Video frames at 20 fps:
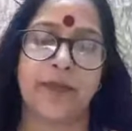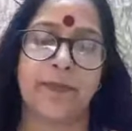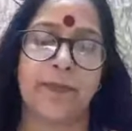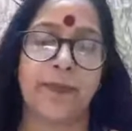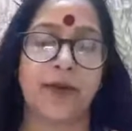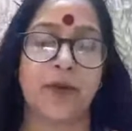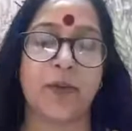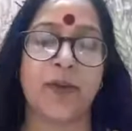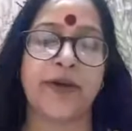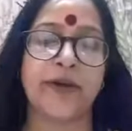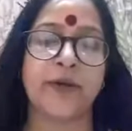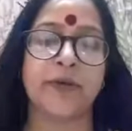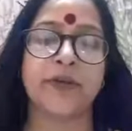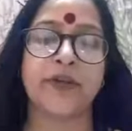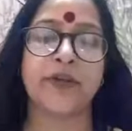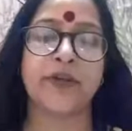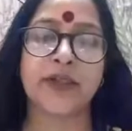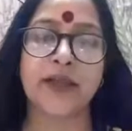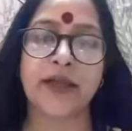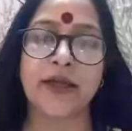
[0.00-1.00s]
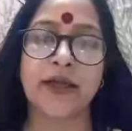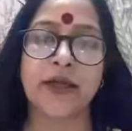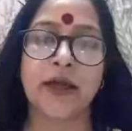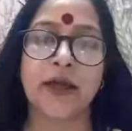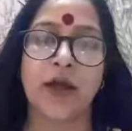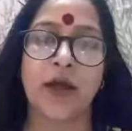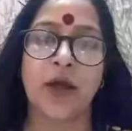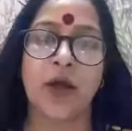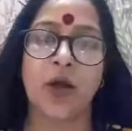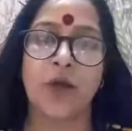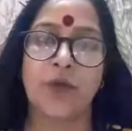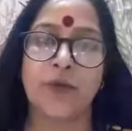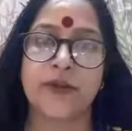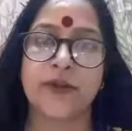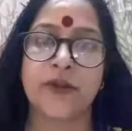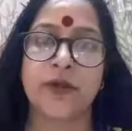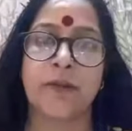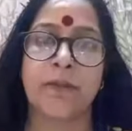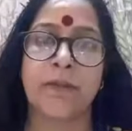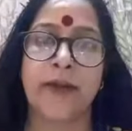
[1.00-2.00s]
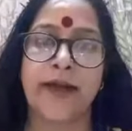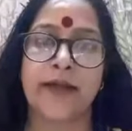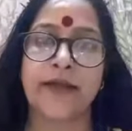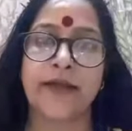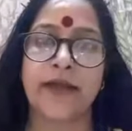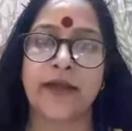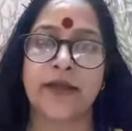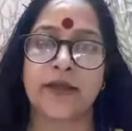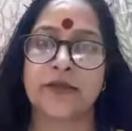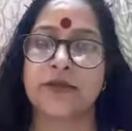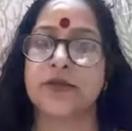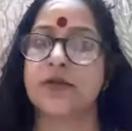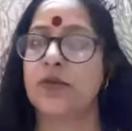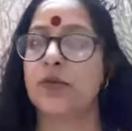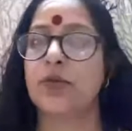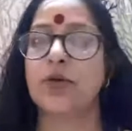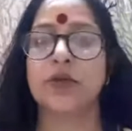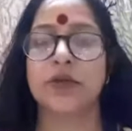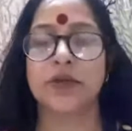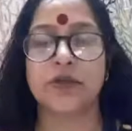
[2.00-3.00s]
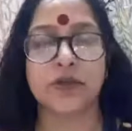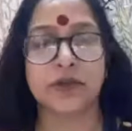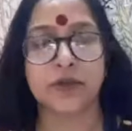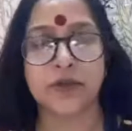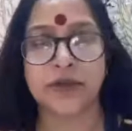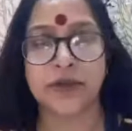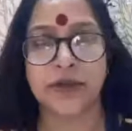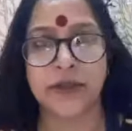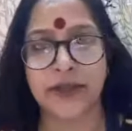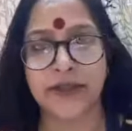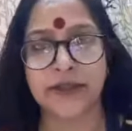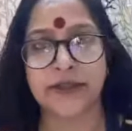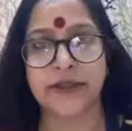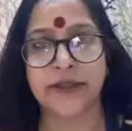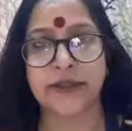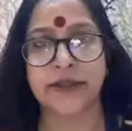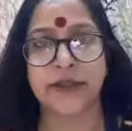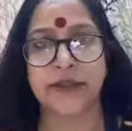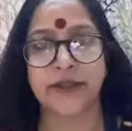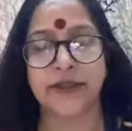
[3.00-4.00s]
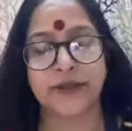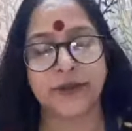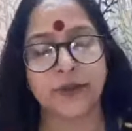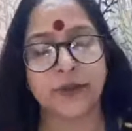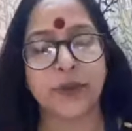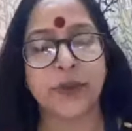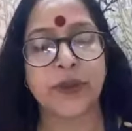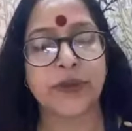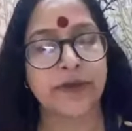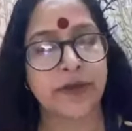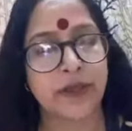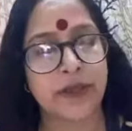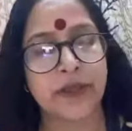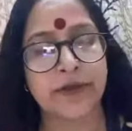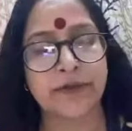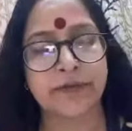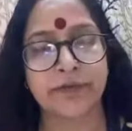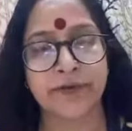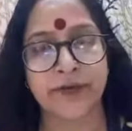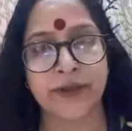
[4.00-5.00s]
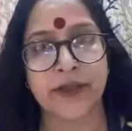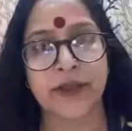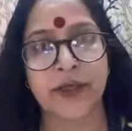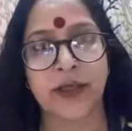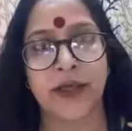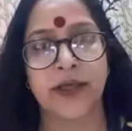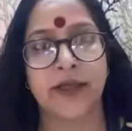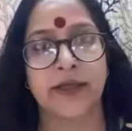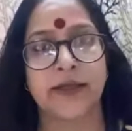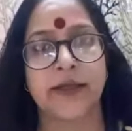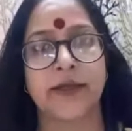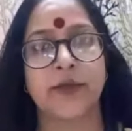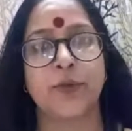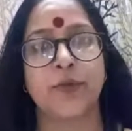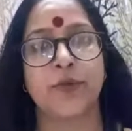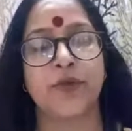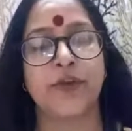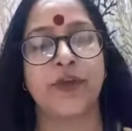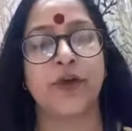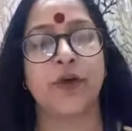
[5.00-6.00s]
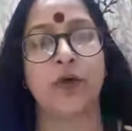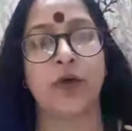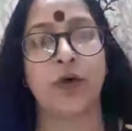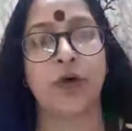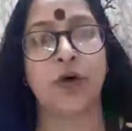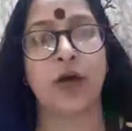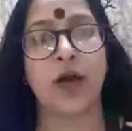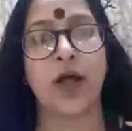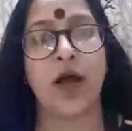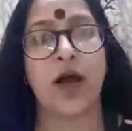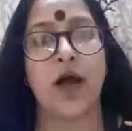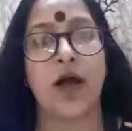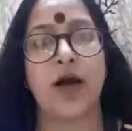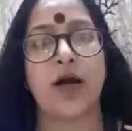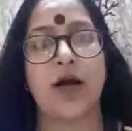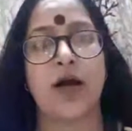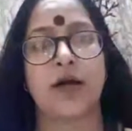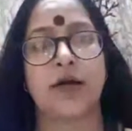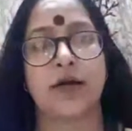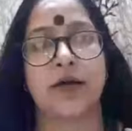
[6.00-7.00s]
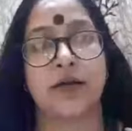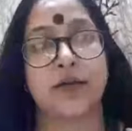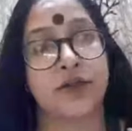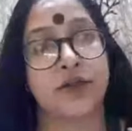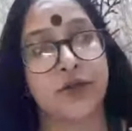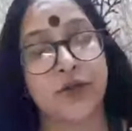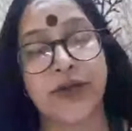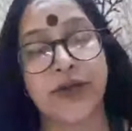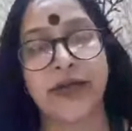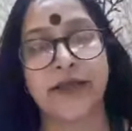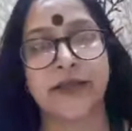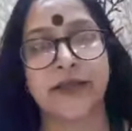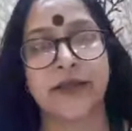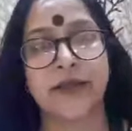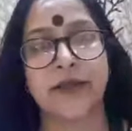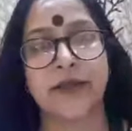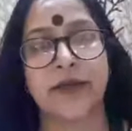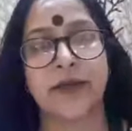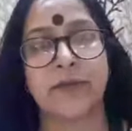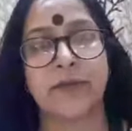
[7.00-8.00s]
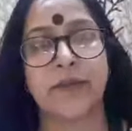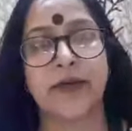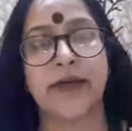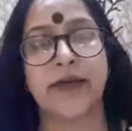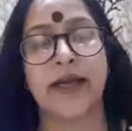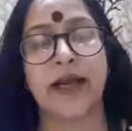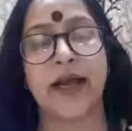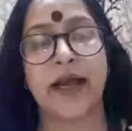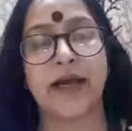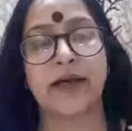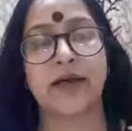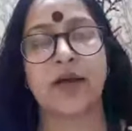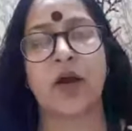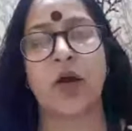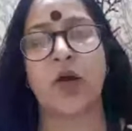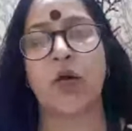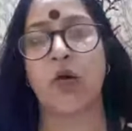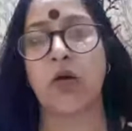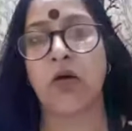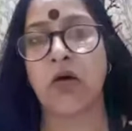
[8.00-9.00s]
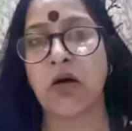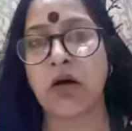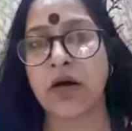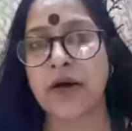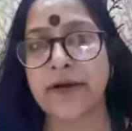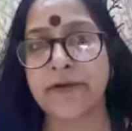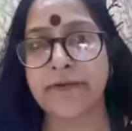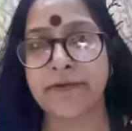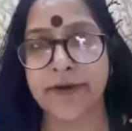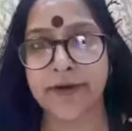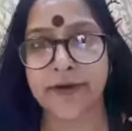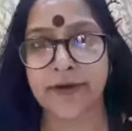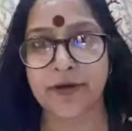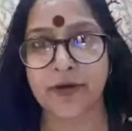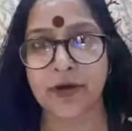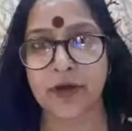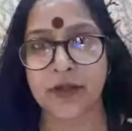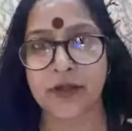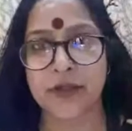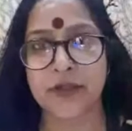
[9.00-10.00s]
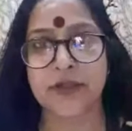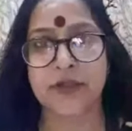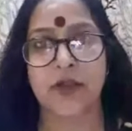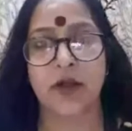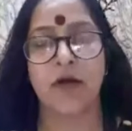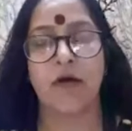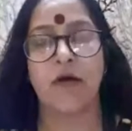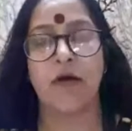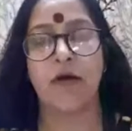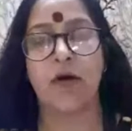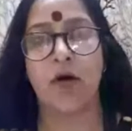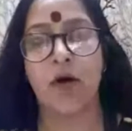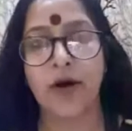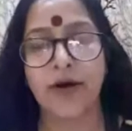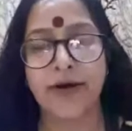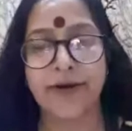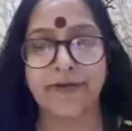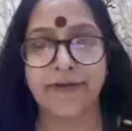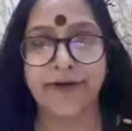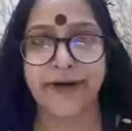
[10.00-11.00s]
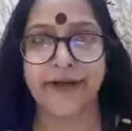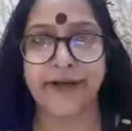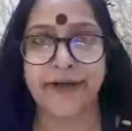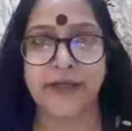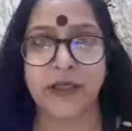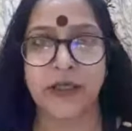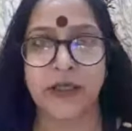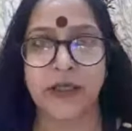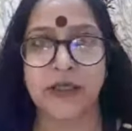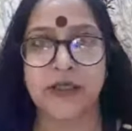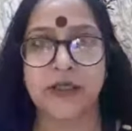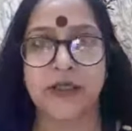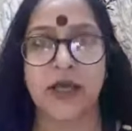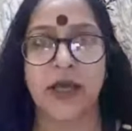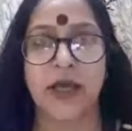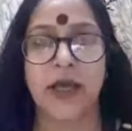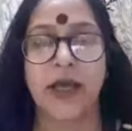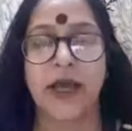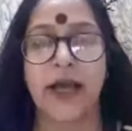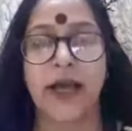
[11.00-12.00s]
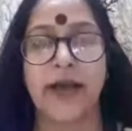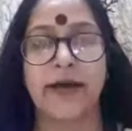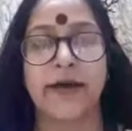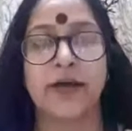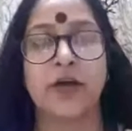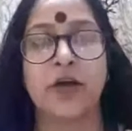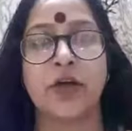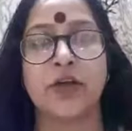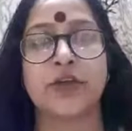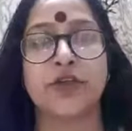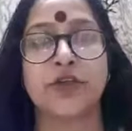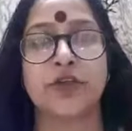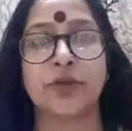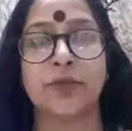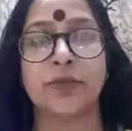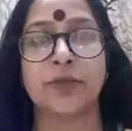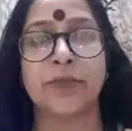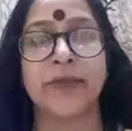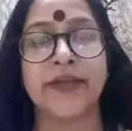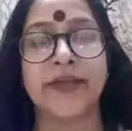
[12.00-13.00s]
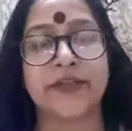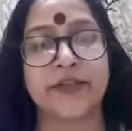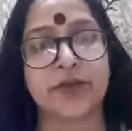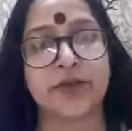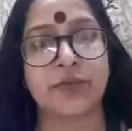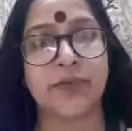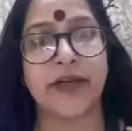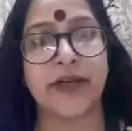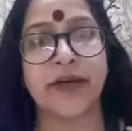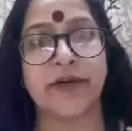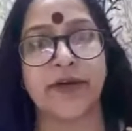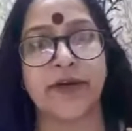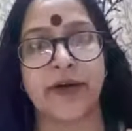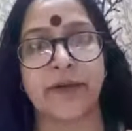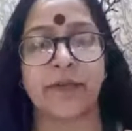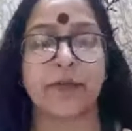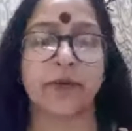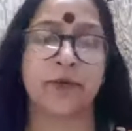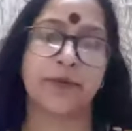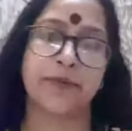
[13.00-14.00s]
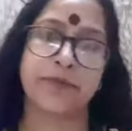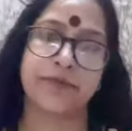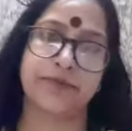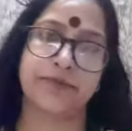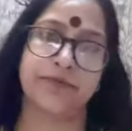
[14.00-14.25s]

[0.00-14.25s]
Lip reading: But when you will think with your mind and soul united, you will really feel that we all are together, but at all different corners, all different colors, and not to mix to make a rainbow.